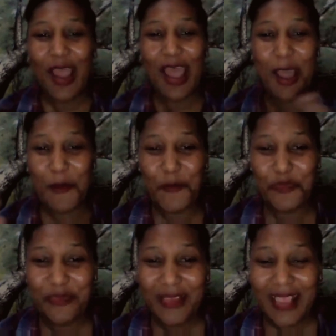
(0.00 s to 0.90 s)

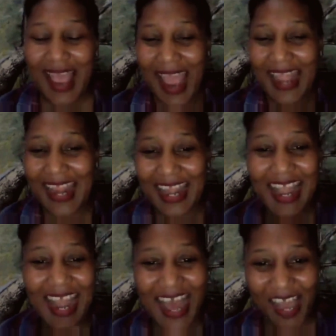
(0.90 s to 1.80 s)

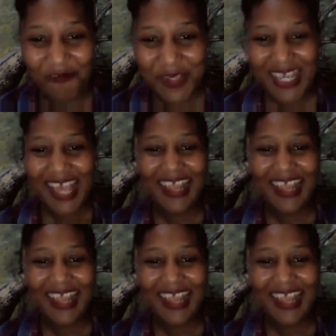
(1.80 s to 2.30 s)
Annele loved,